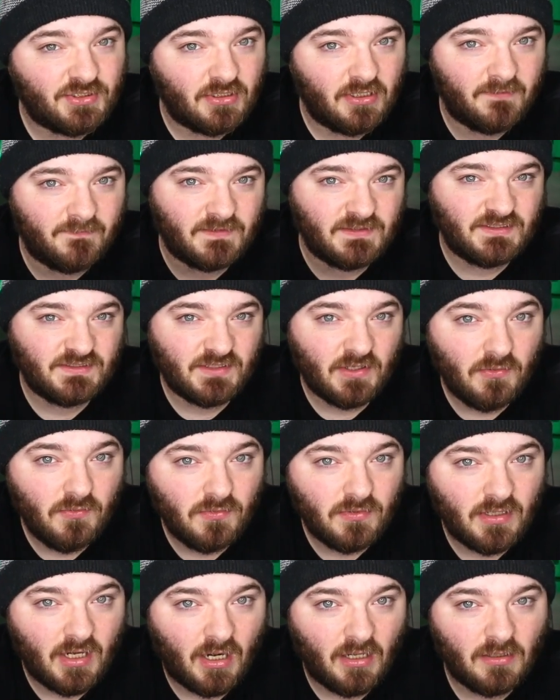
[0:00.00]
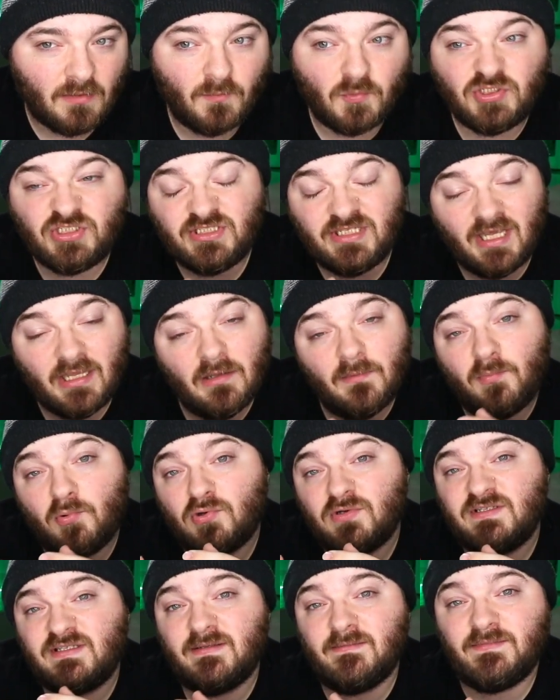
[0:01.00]
of a stone golem which
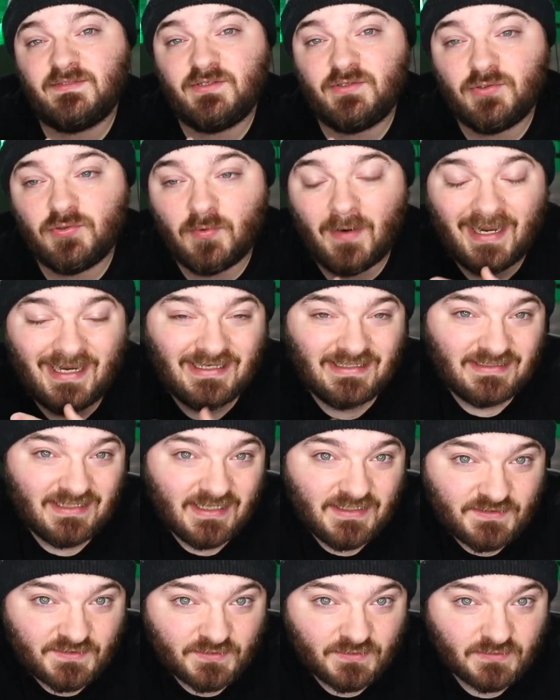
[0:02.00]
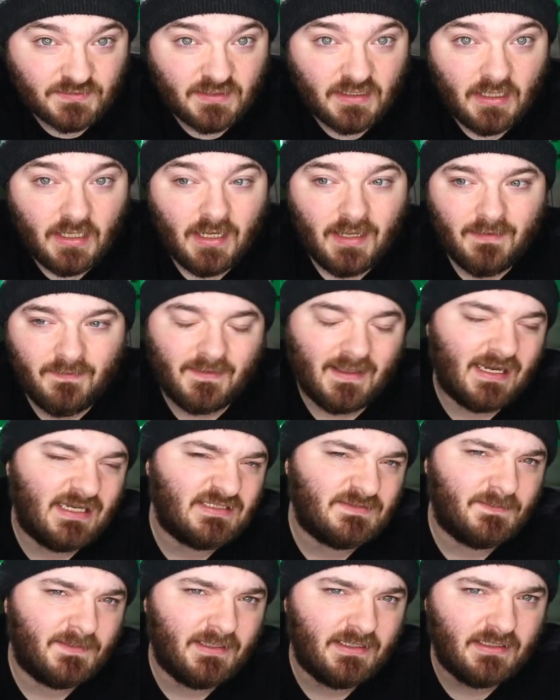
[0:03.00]
teleports them to a desert that
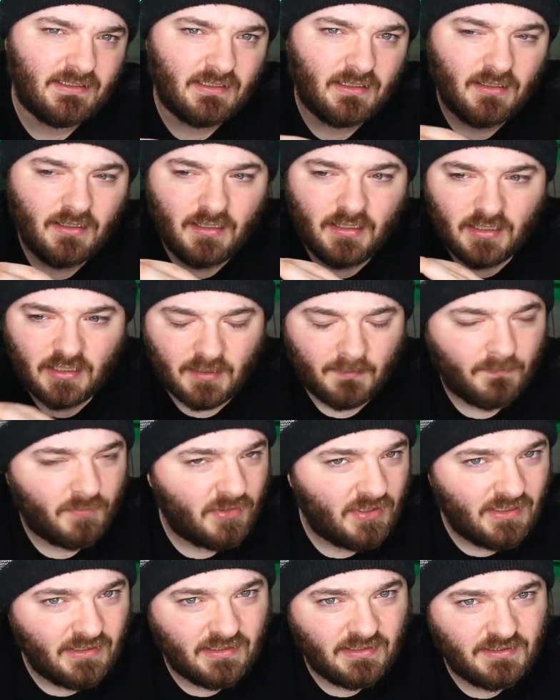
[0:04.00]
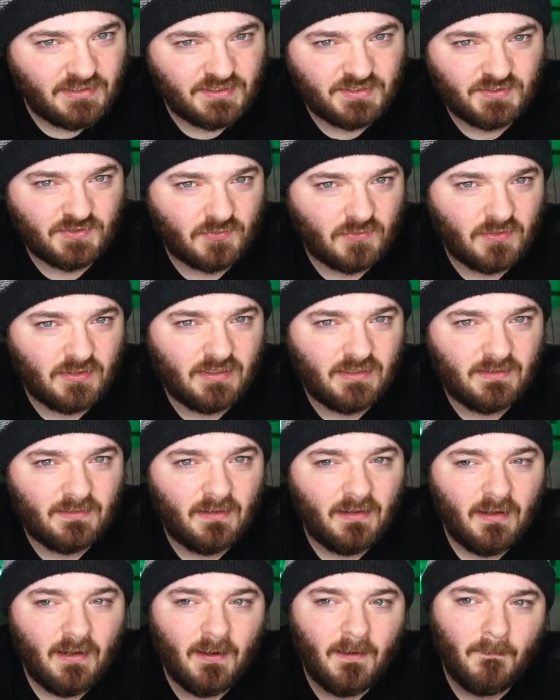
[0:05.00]
has been completely
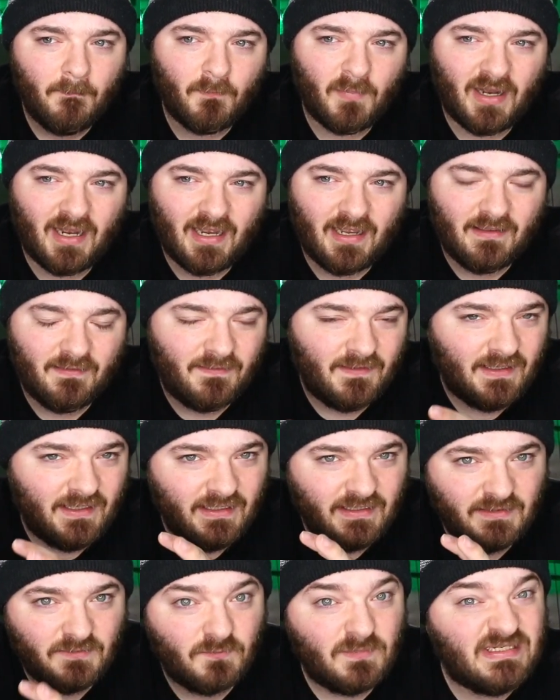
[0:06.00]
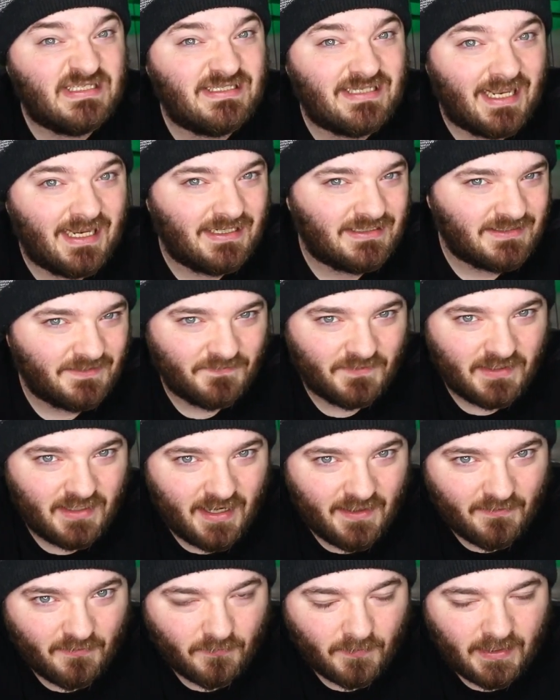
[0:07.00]
destroyed by the mistakes of the
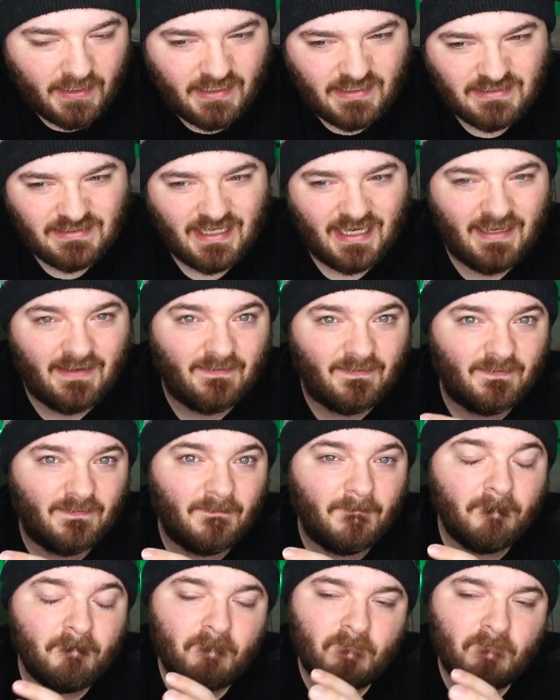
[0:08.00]
Netherese, and